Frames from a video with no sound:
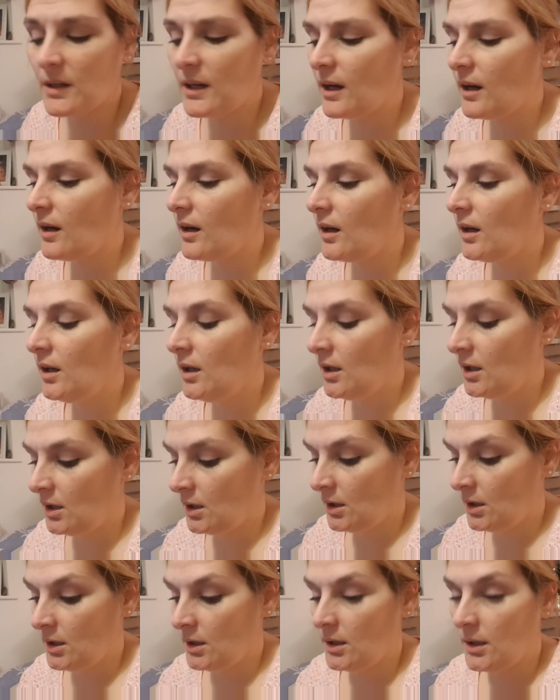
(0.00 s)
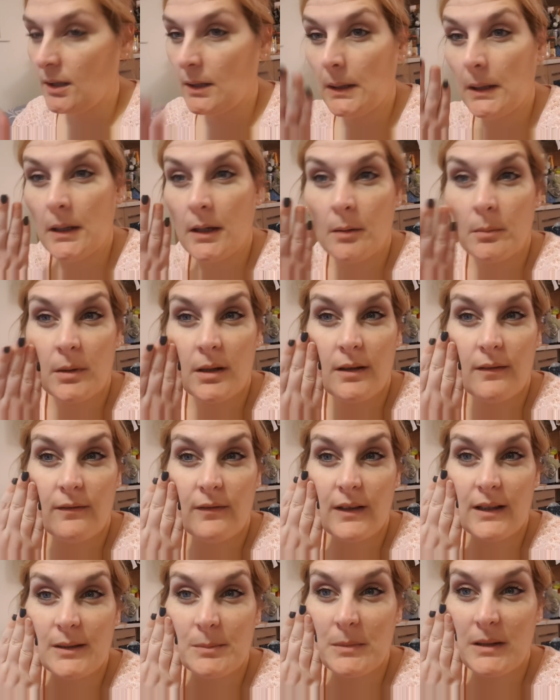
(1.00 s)
Carr, and I'm going to
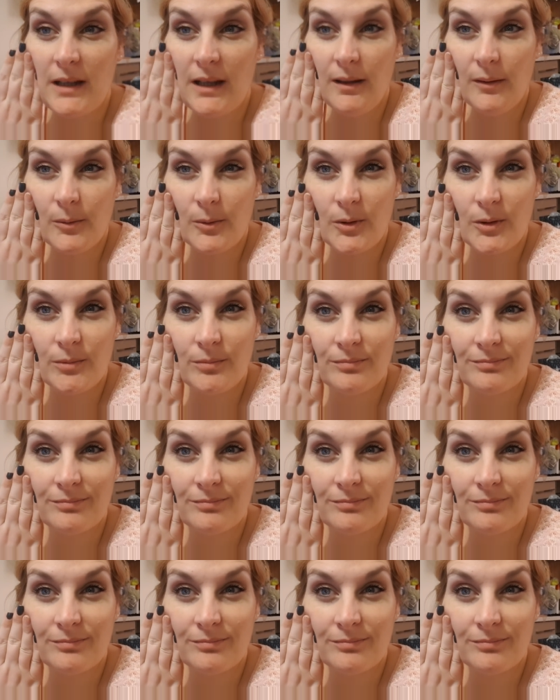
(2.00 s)
fix my nails.